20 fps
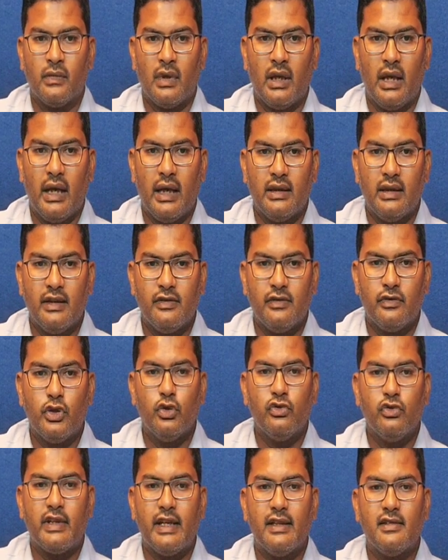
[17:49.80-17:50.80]
and these
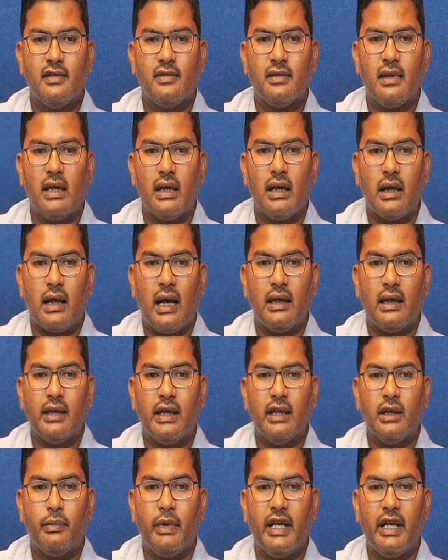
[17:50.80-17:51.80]
use cases are
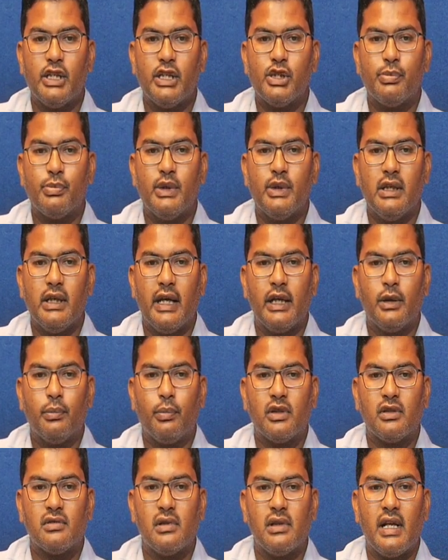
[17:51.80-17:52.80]
content management and
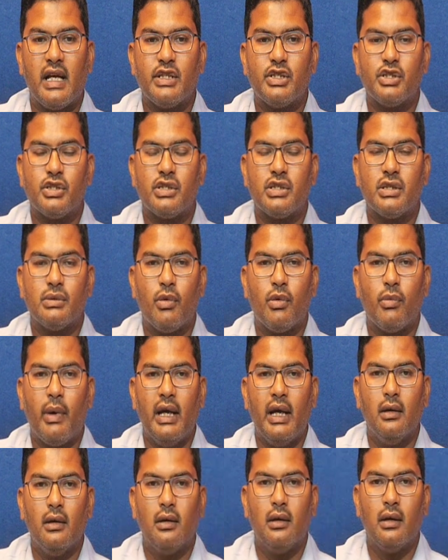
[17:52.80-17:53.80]
personalization mobile.
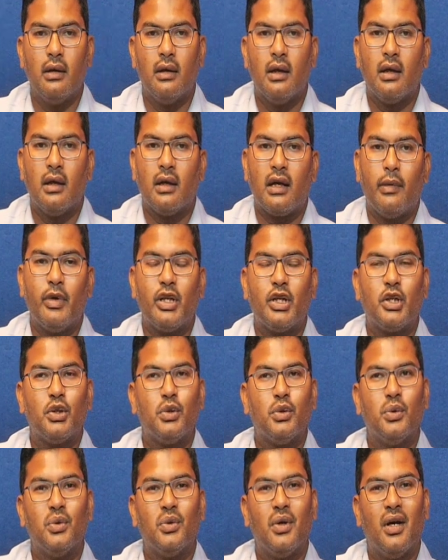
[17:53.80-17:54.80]
Coming
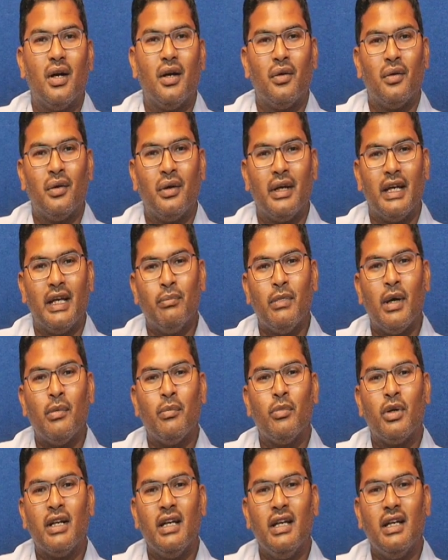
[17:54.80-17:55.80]
to in
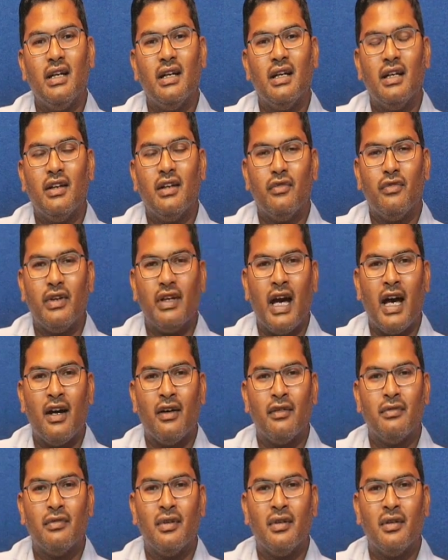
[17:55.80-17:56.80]
memory, we
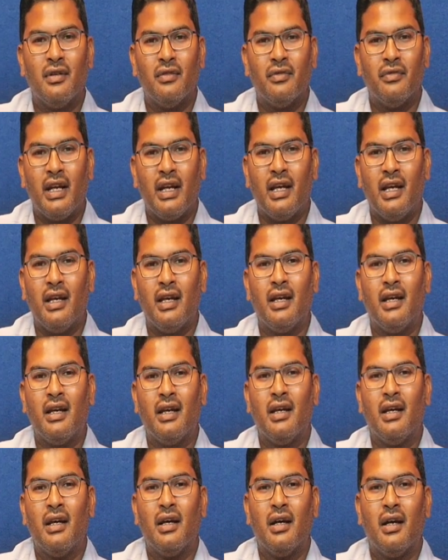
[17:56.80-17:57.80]
have very
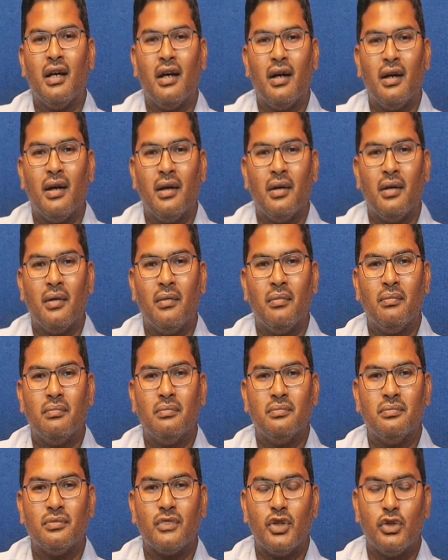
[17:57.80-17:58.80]

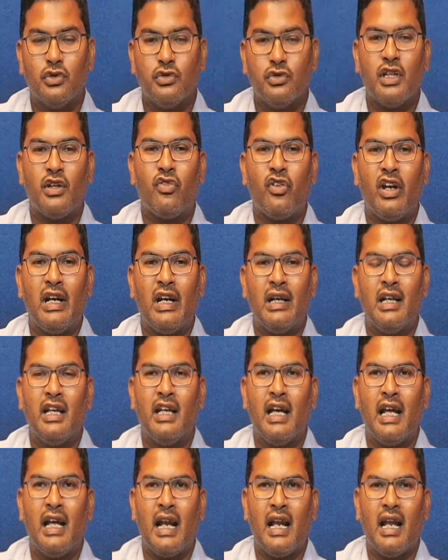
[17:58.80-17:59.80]
user
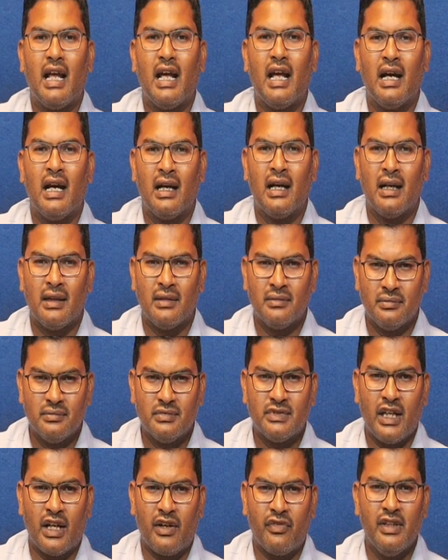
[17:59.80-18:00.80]
friendly
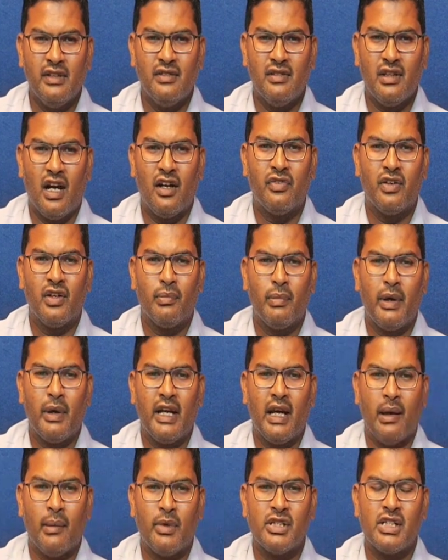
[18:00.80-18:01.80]
service offered by
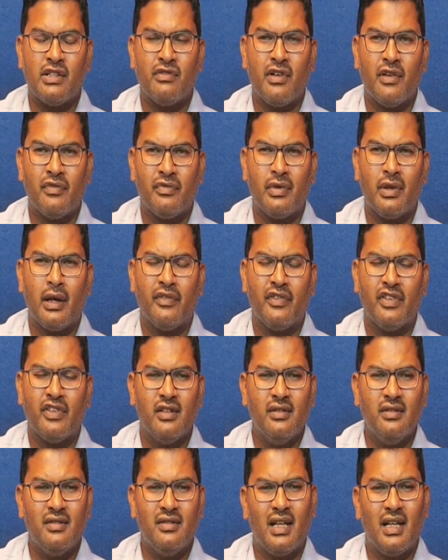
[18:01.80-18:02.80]
Amazon Web
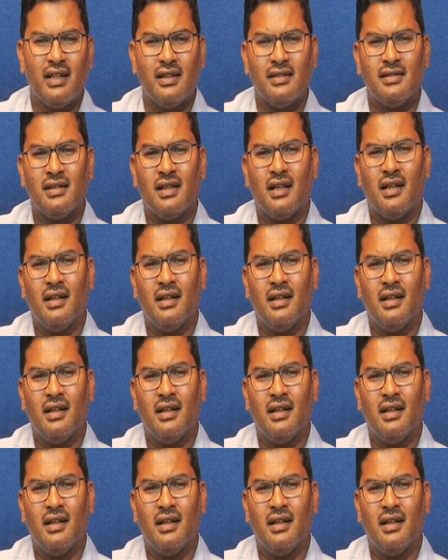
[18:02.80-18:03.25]
Services, that is